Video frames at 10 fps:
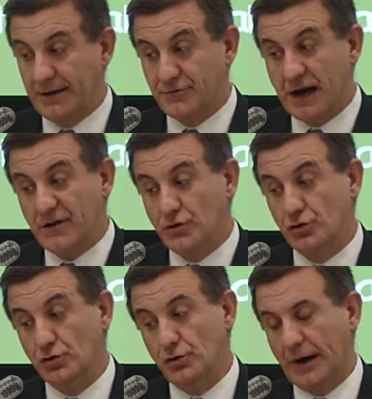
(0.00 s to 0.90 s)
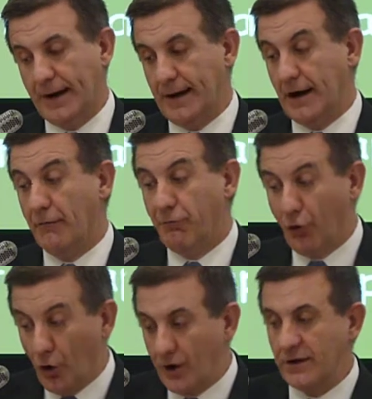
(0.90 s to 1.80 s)
try to
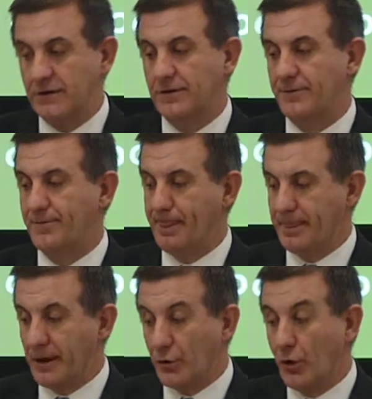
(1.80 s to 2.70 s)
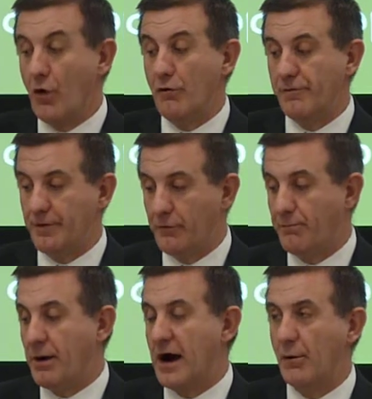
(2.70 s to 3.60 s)
avoid the growth of
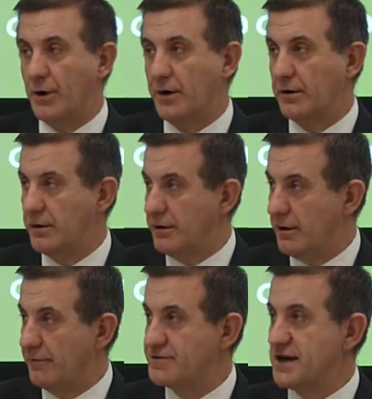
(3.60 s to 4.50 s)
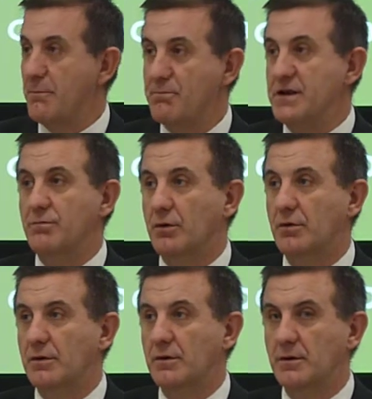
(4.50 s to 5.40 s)
power of some people.
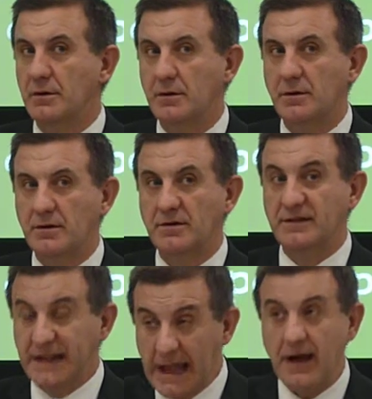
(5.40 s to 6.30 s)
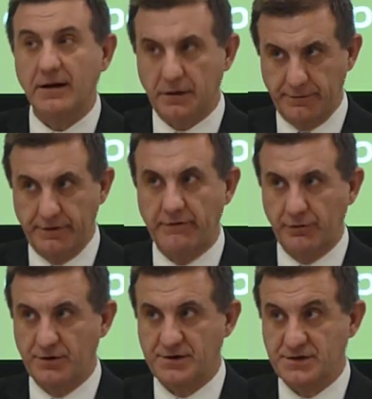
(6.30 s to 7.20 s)
Negative
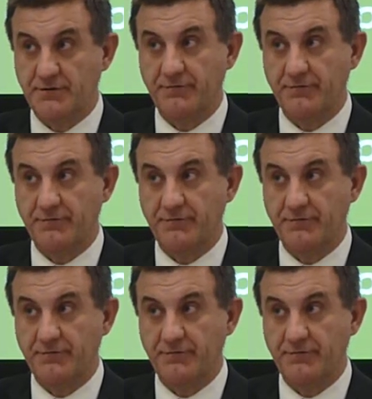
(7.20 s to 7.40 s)
influence,